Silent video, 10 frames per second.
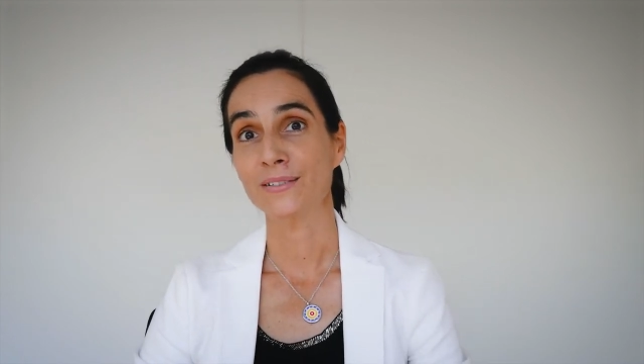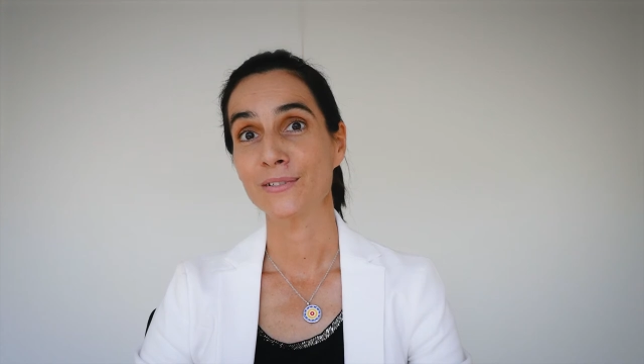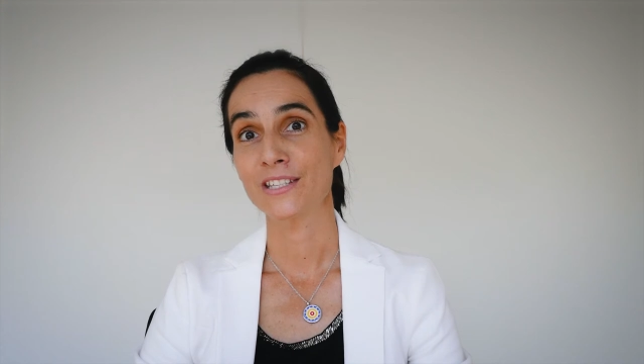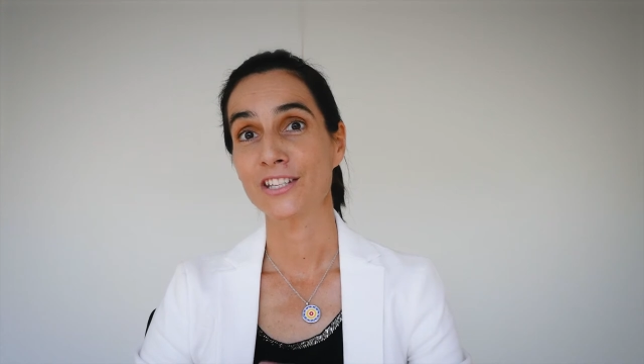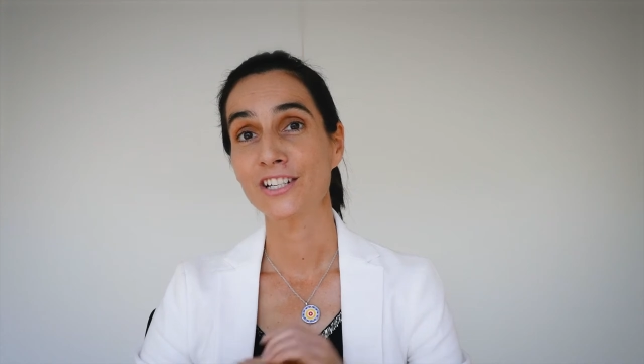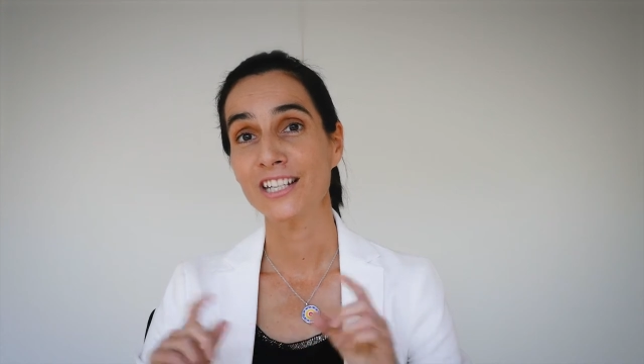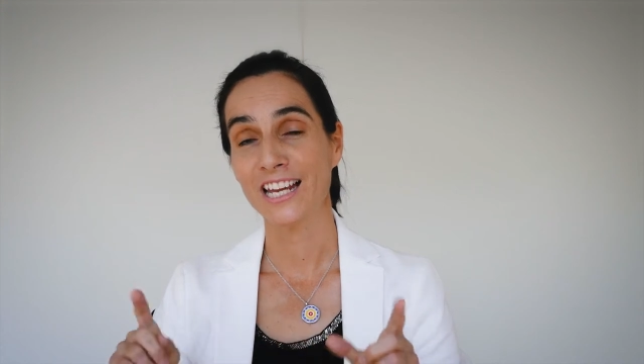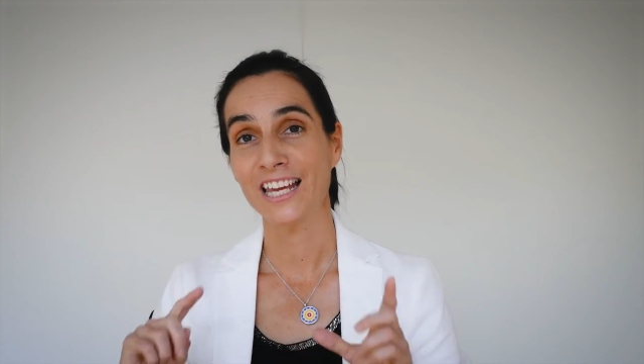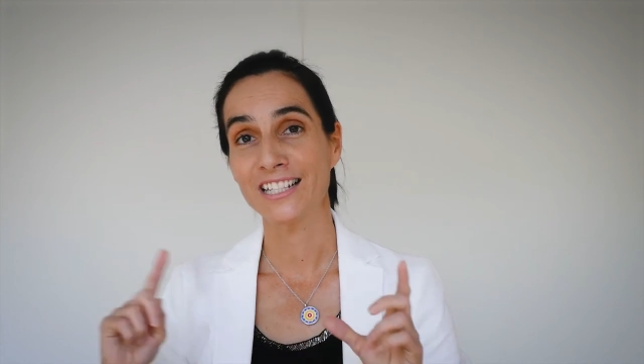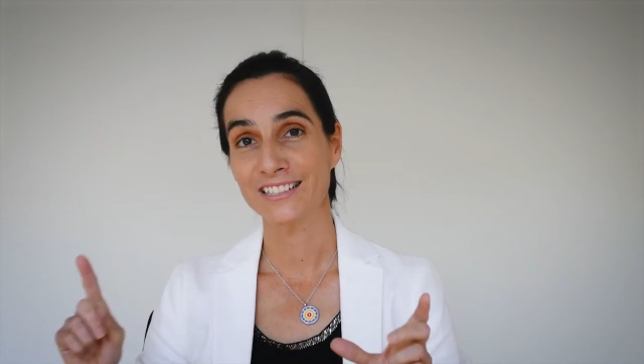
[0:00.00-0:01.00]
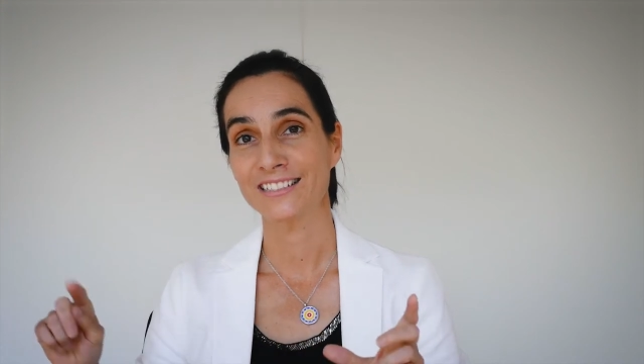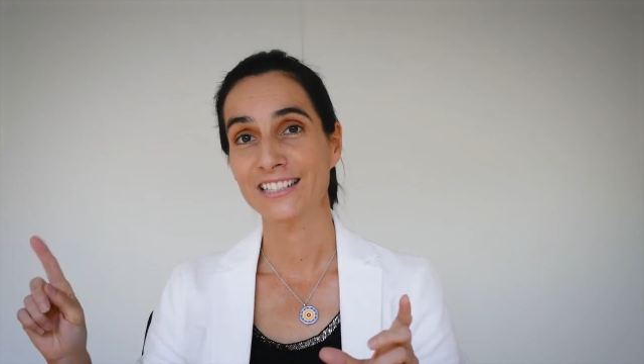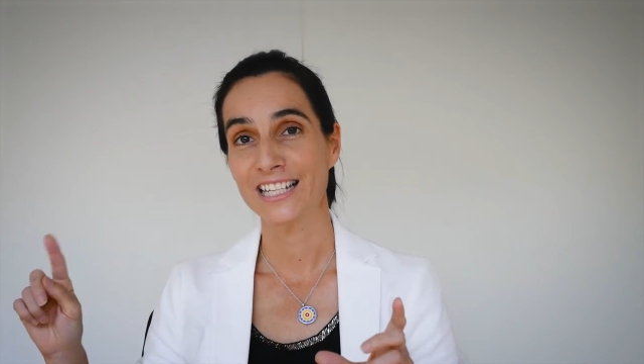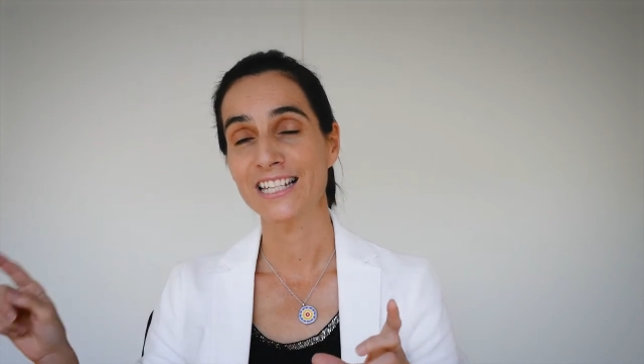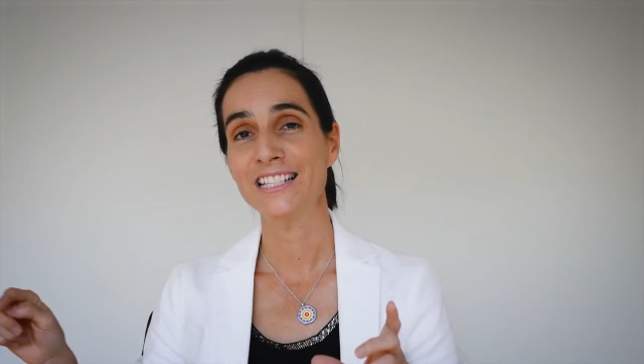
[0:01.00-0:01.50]
It was 39
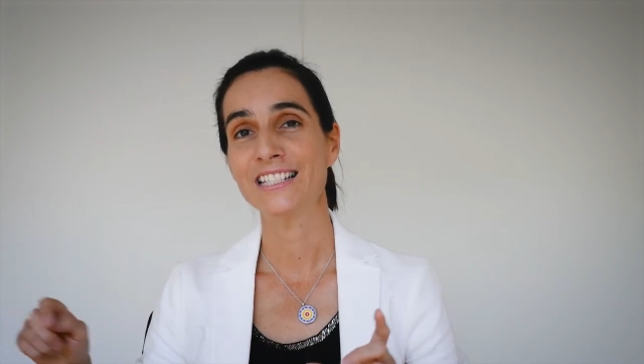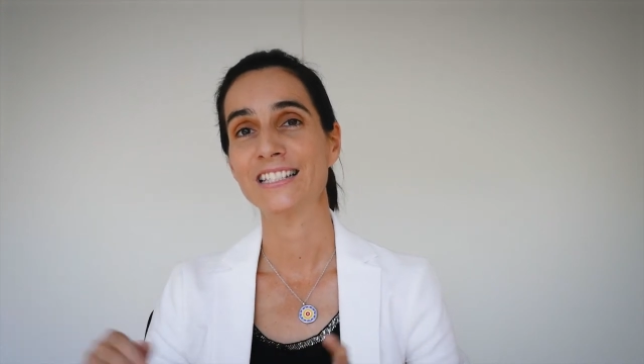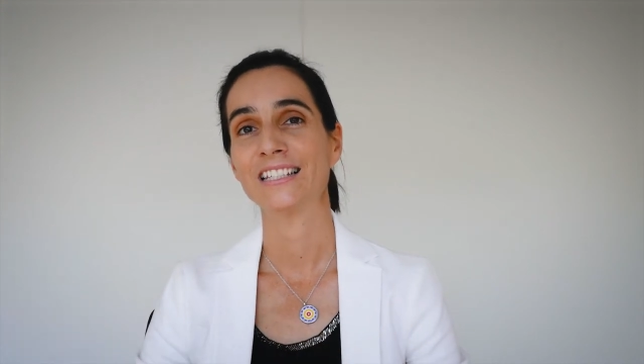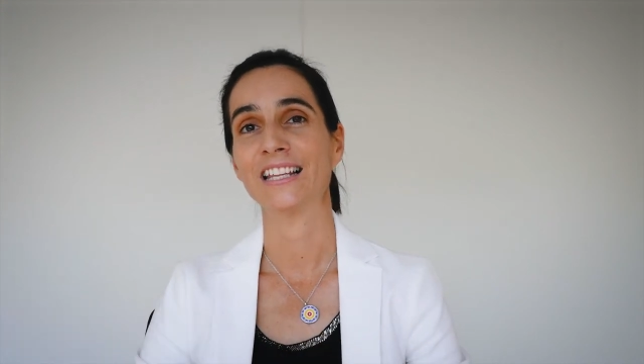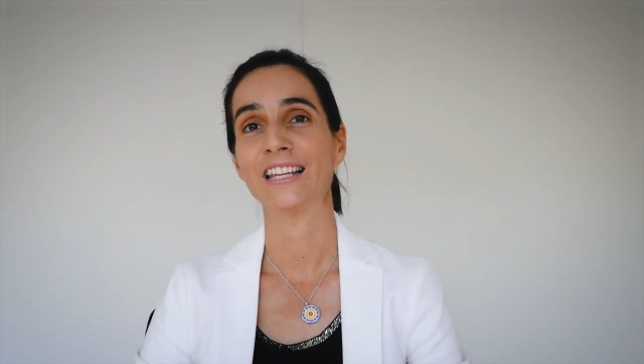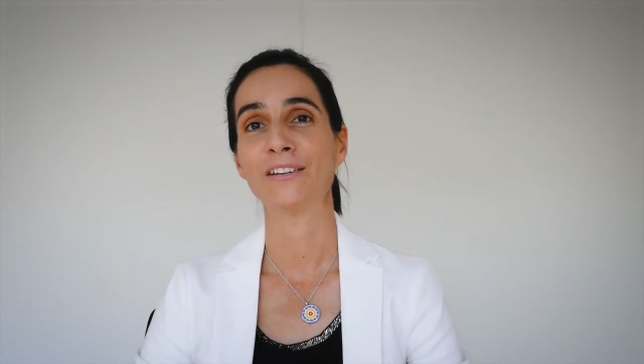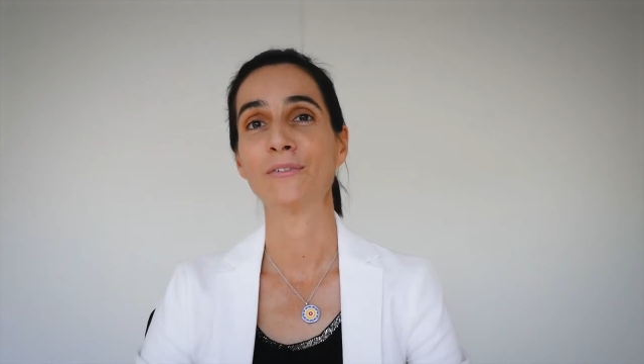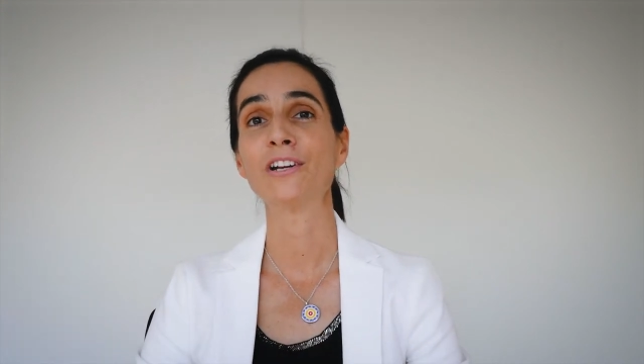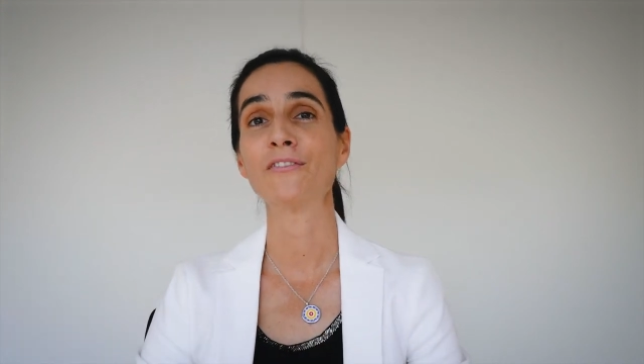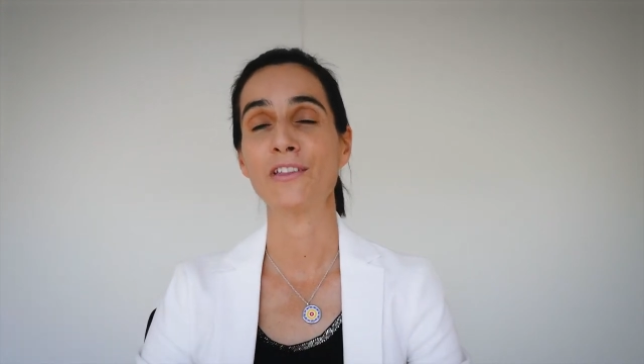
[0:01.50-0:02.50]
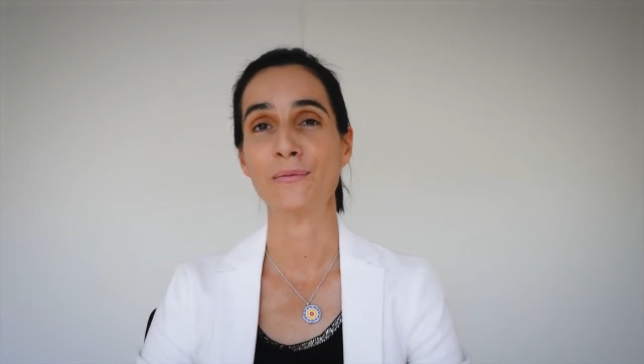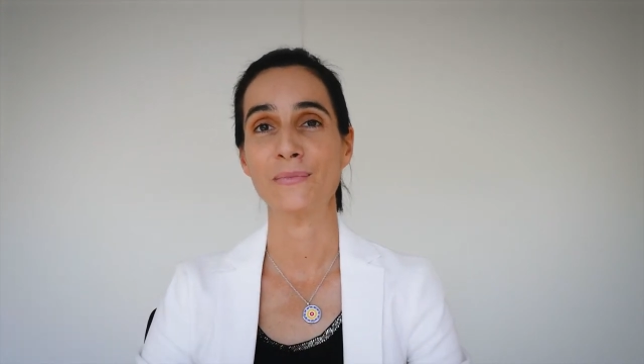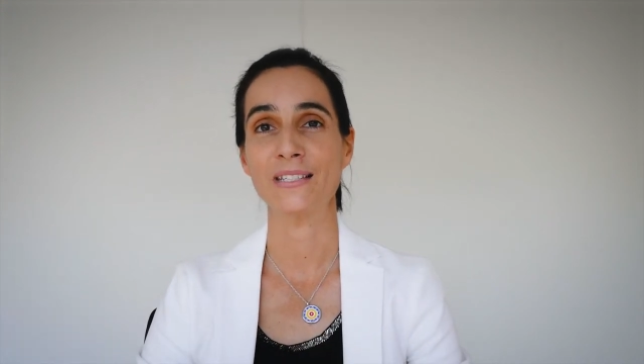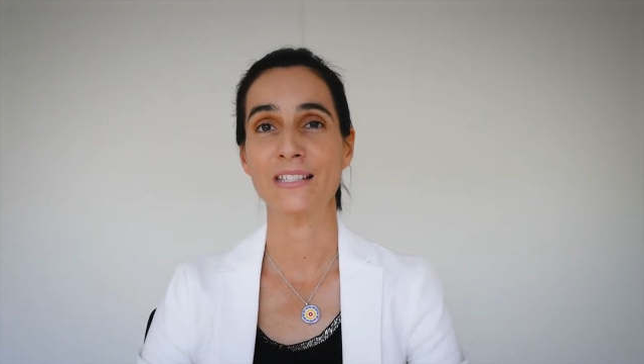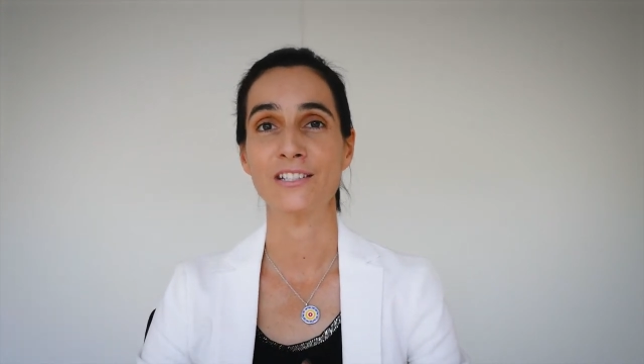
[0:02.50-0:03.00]
kids, and then one of
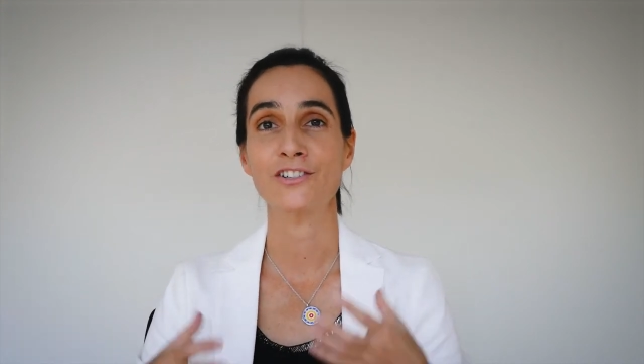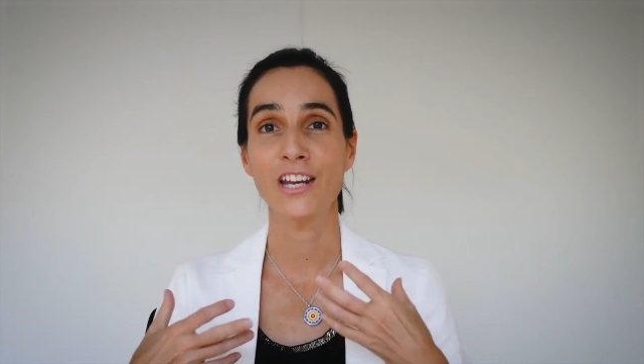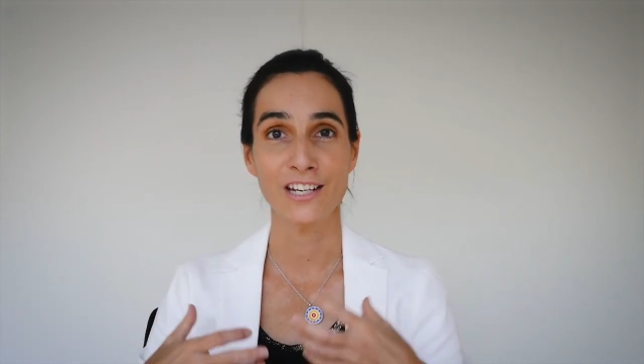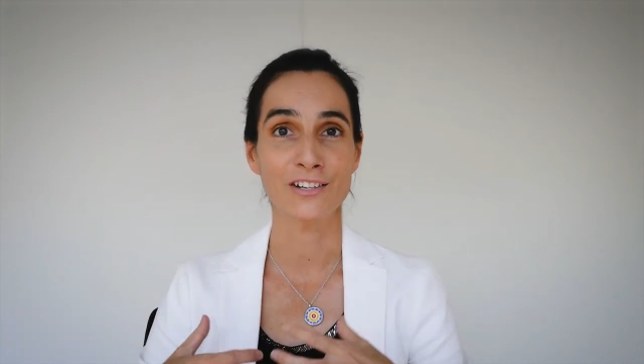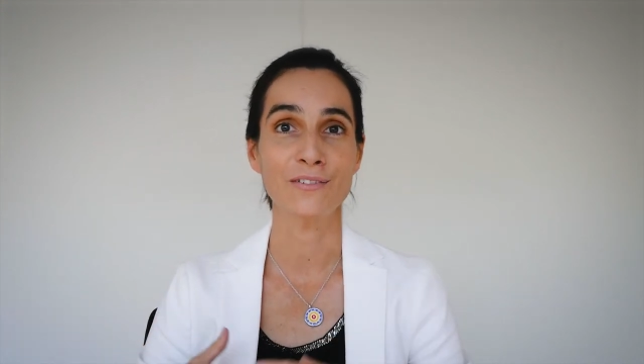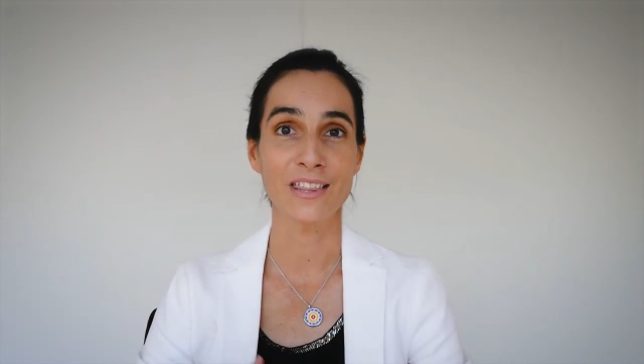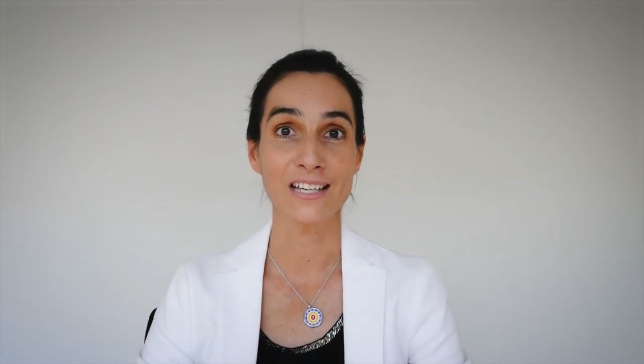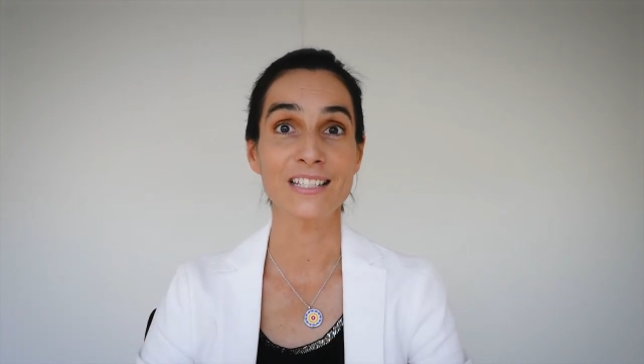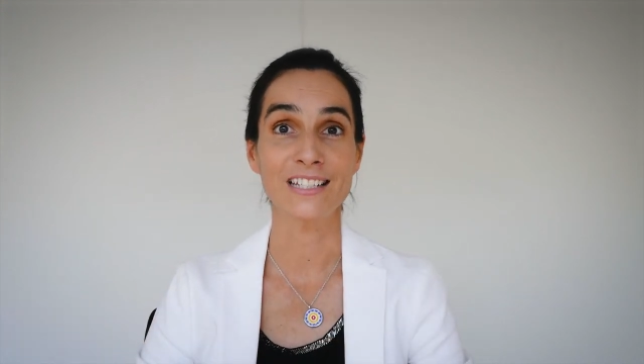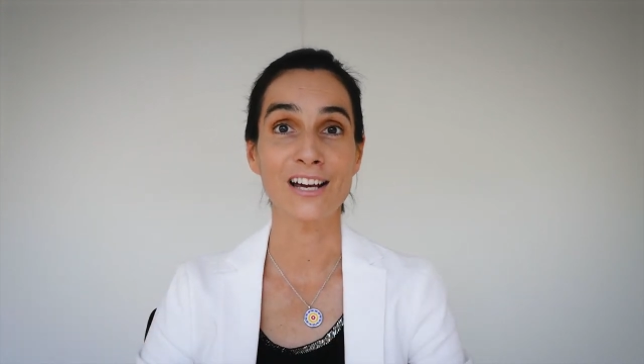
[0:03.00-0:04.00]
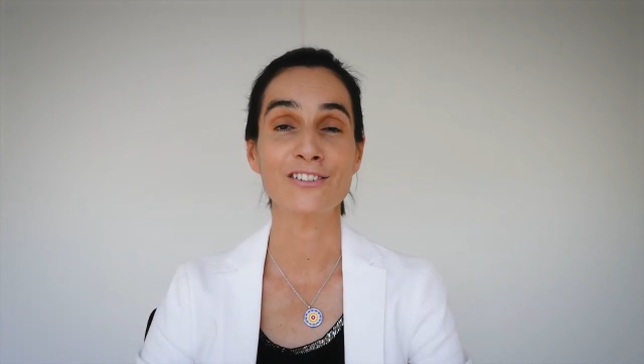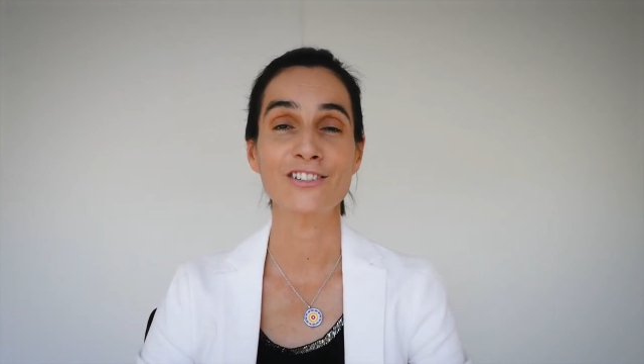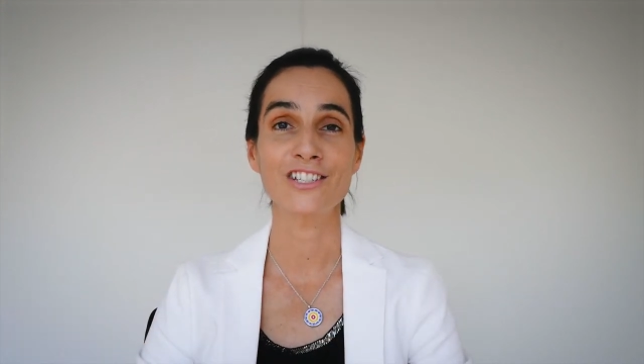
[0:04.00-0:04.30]
them is a trainer with us now.